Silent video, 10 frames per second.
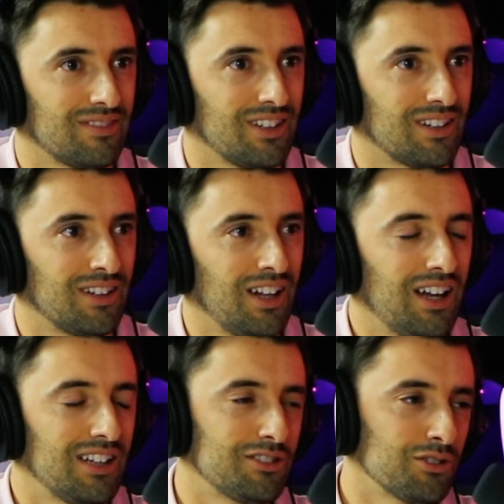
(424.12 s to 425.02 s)
Yeah,
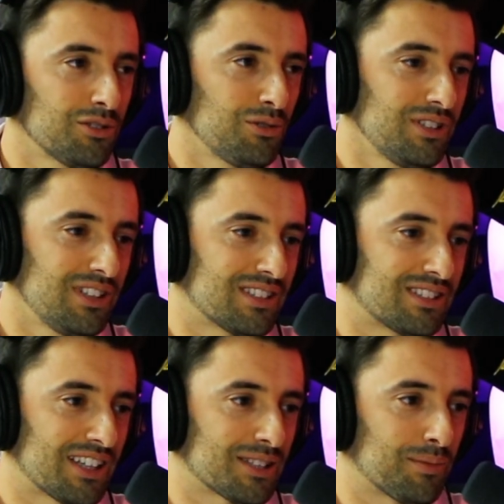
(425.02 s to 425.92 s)
and it's not only the
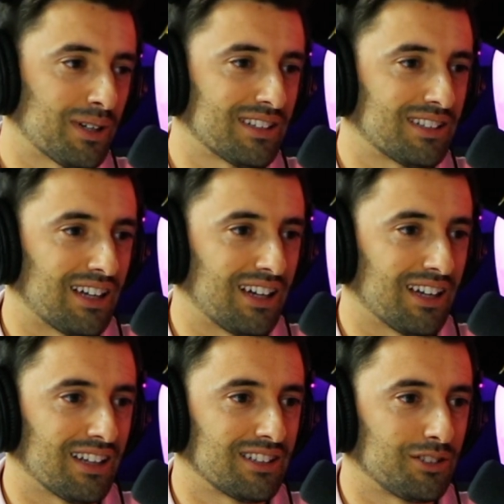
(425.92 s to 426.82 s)
assessment
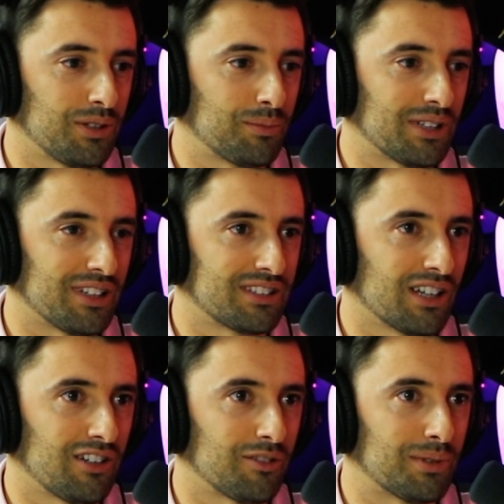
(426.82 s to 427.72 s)
and the treatment
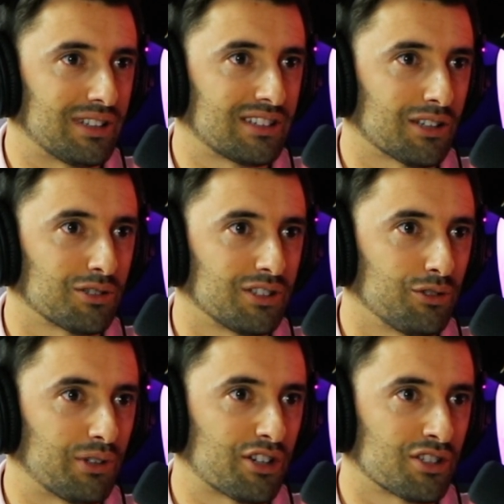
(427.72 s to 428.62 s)
itself, but it's also the
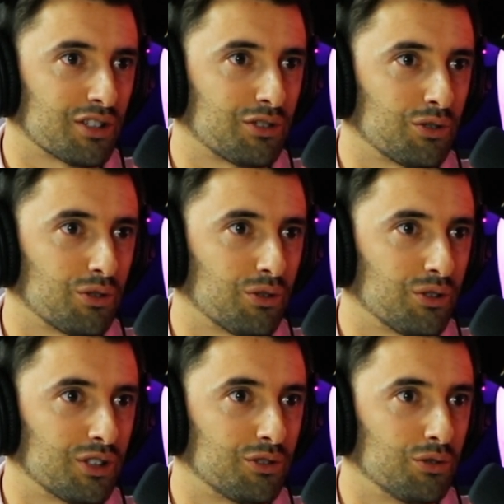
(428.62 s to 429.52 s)
education that you
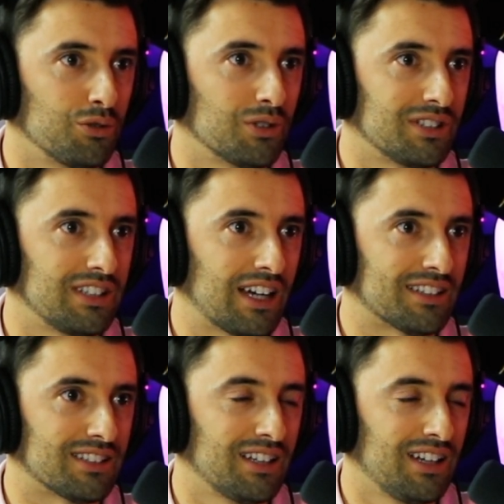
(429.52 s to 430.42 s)
do at the
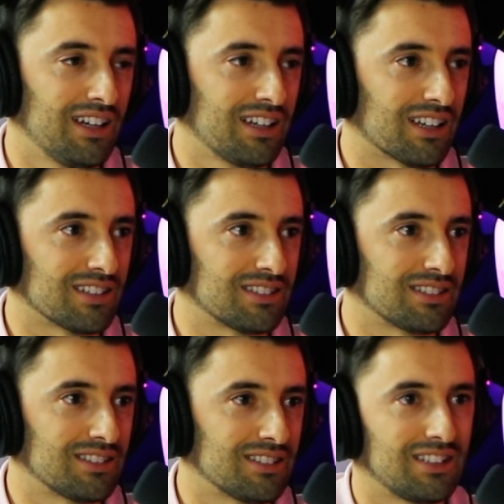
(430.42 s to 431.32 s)
end.
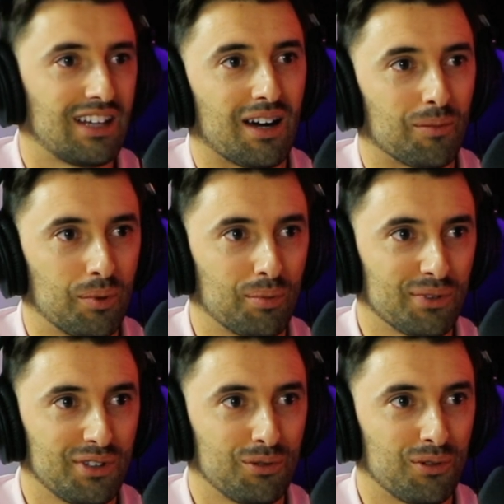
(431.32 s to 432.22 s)
Because people
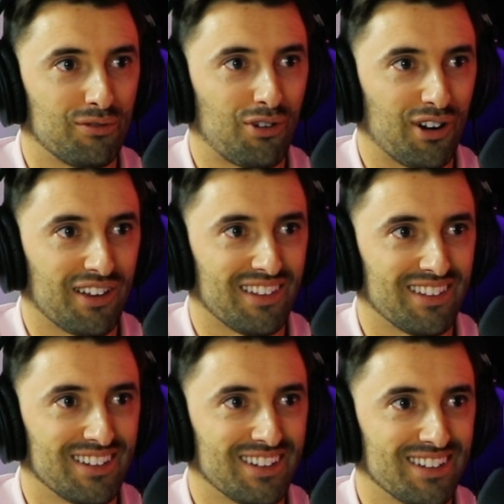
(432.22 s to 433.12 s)
need to avoid
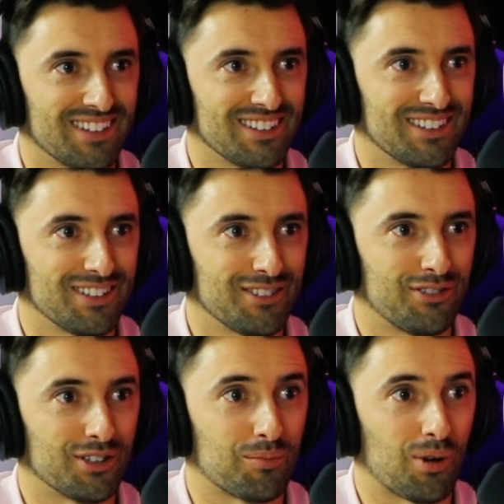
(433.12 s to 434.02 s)
the
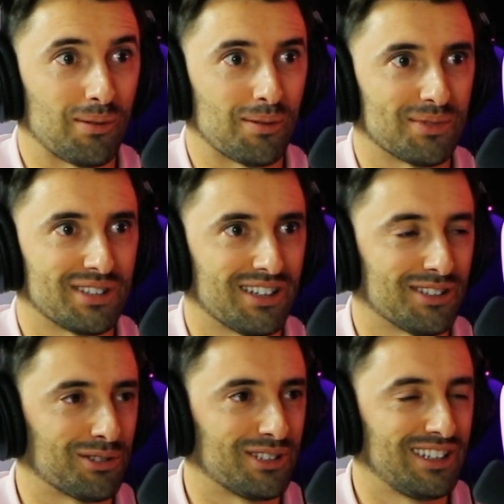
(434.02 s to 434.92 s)
further problems,
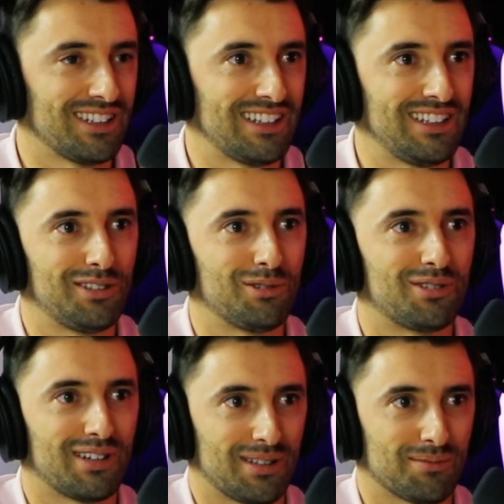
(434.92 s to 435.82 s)
so they need to
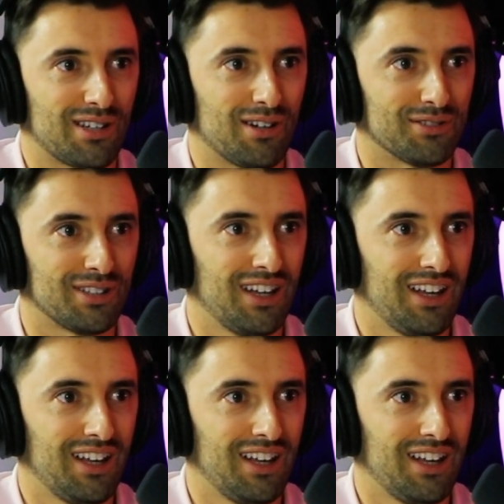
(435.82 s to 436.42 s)
train themselves.